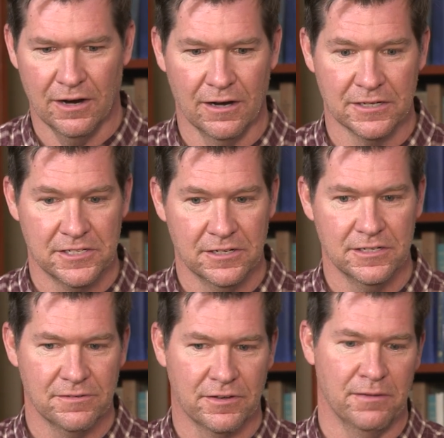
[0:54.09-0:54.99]
are a
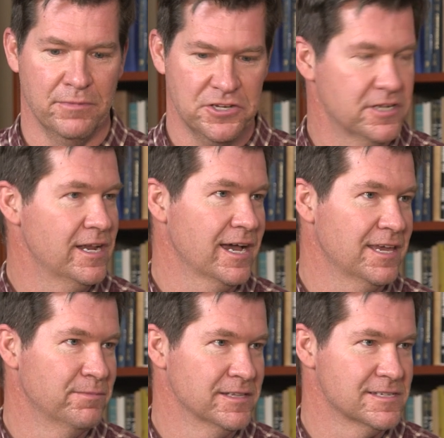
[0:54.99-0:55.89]
series of commission
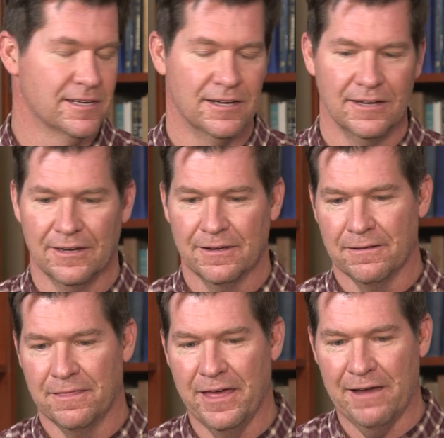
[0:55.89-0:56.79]
documents
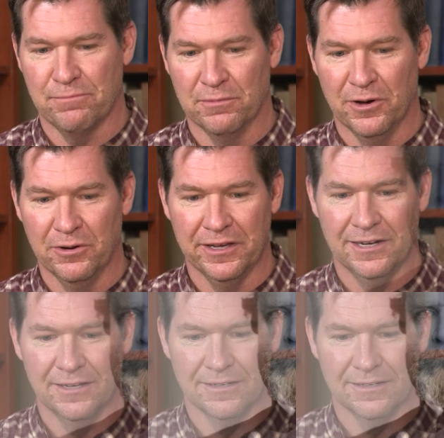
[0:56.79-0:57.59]
that promoted